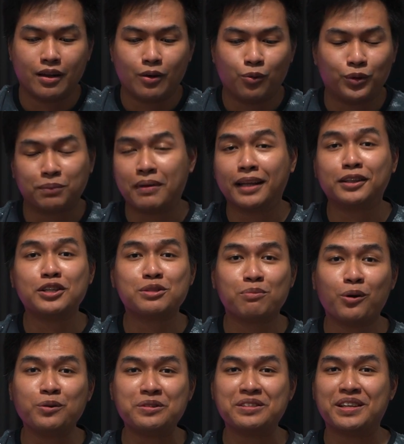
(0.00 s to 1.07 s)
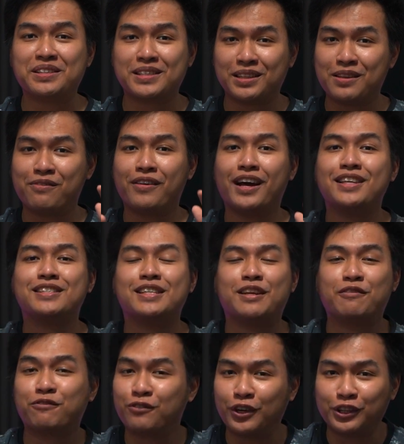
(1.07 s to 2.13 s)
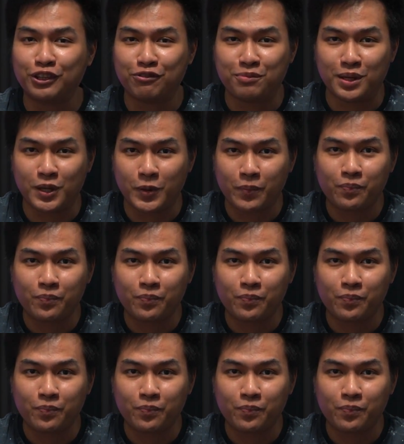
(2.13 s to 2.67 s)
What matters most is the device in front of me.